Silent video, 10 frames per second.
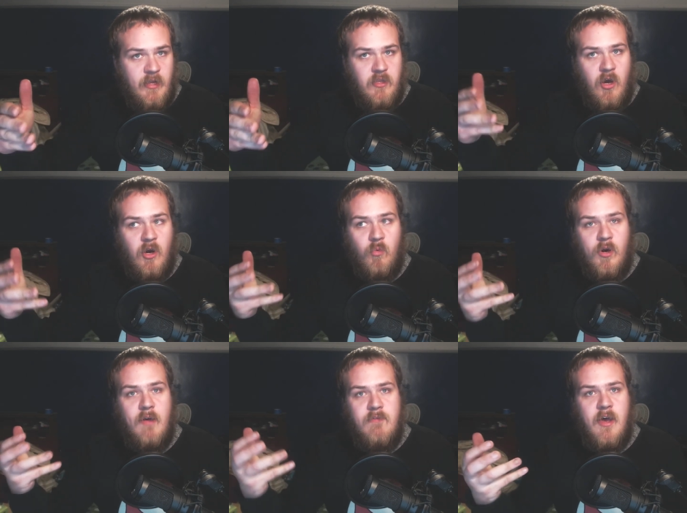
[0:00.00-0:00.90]
the hard work
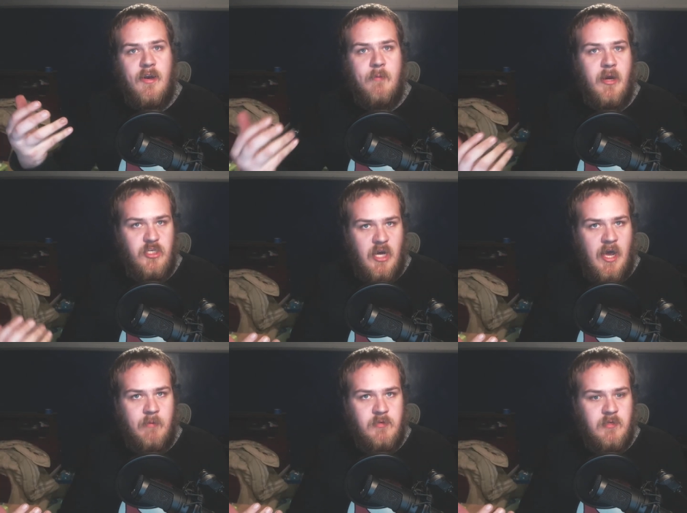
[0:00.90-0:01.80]
I've done at my
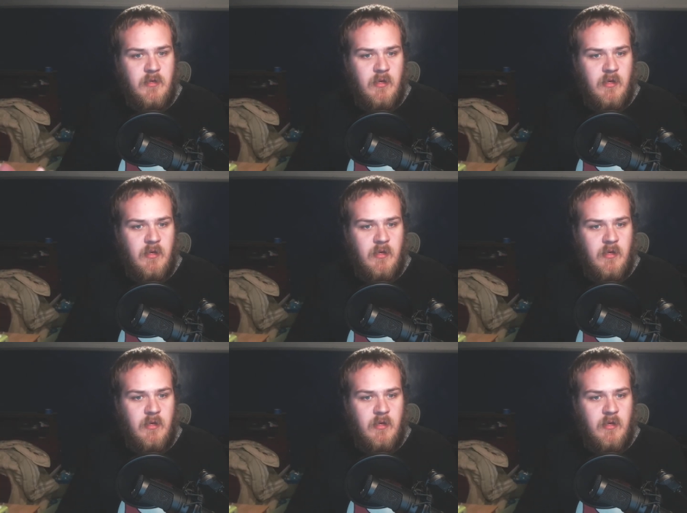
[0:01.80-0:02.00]
jobs